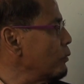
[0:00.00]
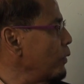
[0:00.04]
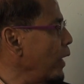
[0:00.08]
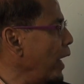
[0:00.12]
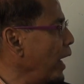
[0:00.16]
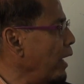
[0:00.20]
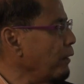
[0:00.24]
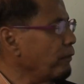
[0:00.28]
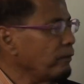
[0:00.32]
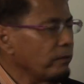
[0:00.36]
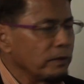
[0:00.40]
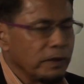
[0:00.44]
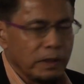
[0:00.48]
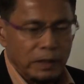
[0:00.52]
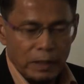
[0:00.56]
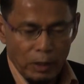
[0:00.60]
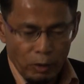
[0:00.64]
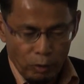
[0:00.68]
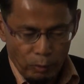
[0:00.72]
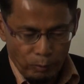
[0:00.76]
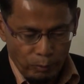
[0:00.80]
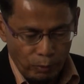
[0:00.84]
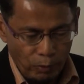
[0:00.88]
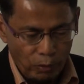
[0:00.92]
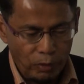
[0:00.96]
We have in
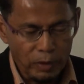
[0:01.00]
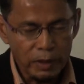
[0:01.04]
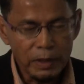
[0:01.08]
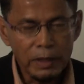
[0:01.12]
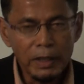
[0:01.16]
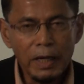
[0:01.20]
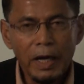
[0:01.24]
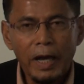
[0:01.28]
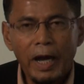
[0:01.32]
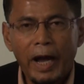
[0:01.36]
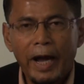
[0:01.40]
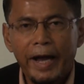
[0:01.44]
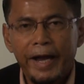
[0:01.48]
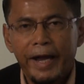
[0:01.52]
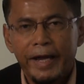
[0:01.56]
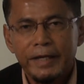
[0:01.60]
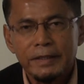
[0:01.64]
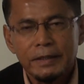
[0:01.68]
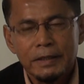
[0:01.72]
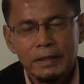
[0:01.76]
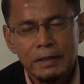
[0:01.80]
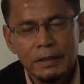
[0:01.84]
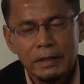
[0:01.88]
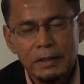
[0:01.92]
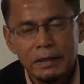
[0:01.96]
our book
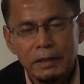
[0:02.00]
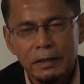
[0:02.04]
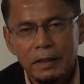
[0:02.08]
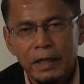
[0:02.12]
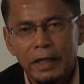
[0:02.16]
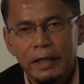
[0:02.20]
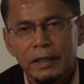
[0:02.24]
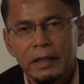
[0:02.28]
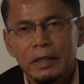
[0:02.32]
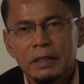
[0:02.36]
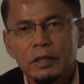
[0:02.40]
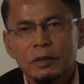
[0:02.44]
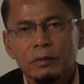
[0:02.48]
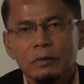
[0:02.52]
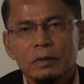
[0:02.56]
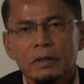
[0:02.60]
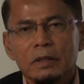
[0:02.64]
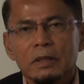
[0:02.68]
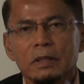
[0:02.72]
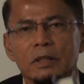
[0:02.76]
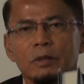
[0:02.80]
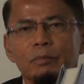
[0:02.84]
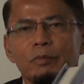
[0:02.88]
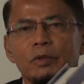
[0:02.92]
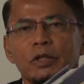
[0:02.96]
ISDT, inner
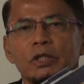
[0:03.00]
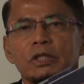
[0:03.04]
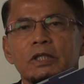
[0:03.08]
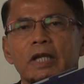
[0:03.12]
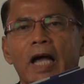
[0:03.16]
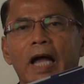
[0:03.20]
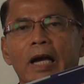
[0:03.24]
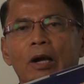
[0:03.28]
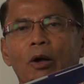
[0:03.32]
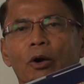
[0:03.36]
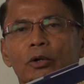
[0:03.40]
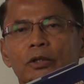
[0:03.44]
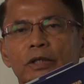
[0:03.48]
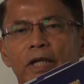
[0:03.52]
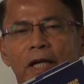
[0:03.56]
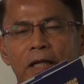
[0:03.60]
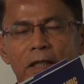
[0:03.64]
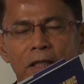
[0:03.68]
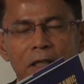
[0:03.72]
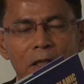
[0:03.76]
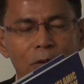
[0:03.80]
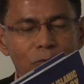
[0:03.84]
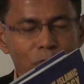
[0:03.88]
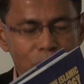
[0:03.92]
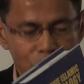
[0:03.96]
speech dialogue
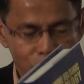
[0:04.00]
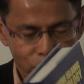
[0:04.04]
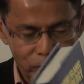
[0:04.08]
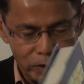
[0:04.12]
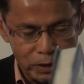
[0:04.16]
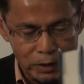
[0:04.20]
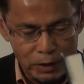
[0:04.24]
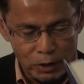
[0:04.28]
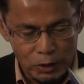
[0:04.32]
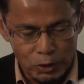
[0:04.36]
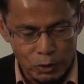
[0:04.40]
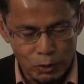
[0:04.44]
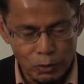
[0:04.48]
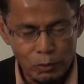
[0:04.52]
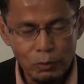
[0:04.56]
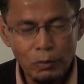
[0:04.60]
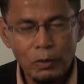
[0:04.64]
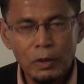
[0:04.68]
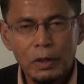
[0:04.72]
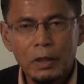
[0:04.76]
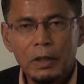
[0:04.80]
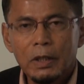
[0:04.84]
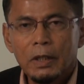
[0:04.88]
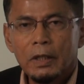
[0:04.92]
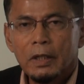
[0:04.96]
technique, which we teach
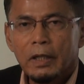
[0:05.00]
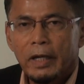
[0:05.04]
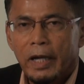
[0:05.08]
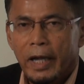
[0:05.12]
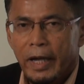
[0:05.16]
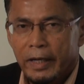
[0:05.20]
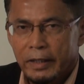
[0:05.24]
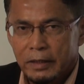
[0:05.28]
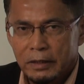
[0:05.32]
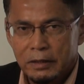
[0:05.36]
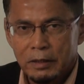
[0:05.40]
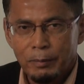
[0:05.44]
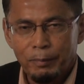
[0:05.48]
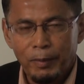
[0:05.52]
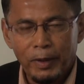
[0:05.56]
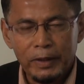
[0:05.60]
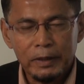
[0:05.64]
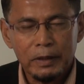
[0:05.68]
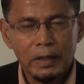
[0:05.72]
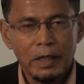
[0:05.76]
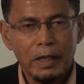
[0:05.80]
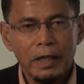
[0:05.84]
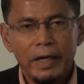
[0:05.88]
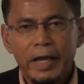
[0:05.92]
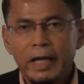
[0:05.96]
you, and it's a
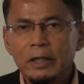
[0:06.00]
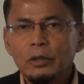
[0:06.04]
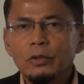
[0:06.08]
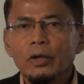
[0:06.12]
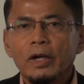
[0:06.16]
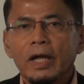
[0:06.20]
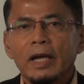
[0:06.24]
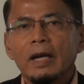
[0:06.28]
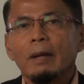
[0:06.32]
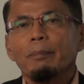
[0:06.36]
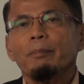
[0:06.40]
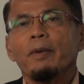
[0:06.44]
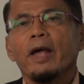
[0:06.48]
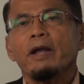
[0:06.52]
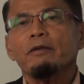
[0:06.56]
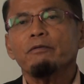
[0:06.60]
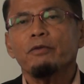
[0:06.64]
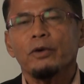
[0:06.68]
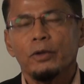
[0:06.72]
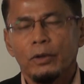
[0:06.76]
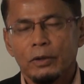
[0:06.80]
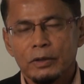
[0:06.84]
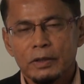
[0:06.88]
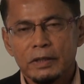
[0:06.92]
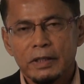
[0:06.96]
practical, and you can apply it
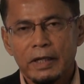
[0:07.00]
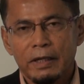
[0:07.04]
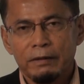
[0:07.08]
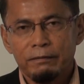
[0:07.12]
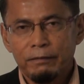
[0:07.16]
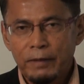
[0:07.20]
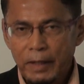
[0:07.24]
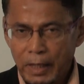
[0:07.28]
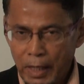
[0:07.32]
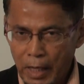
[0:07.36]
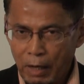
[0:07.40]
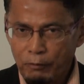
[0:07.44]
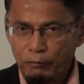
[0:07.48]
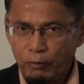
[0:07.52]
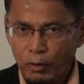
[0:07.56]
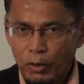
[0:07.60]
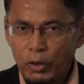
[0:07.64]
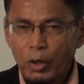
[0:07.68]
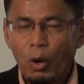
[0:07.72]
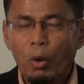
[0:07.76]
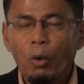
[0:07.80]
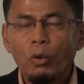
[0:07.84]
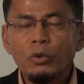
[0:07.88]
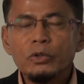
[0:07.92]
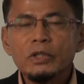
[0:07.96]
for yourself, for
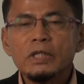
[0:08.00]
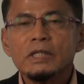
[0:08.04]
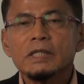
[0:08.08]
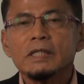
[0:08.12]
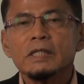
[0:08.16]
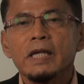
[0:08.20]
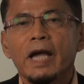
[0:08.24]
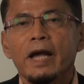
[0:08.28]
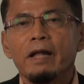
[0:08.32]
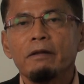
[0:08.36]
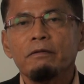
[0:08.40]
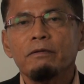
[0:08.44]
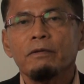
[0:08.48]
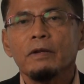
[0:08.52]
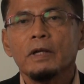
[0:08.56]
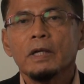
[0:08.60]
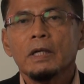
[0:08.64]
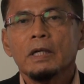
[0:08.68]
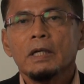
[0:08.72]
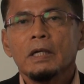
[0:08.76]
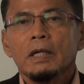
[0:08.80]
your own self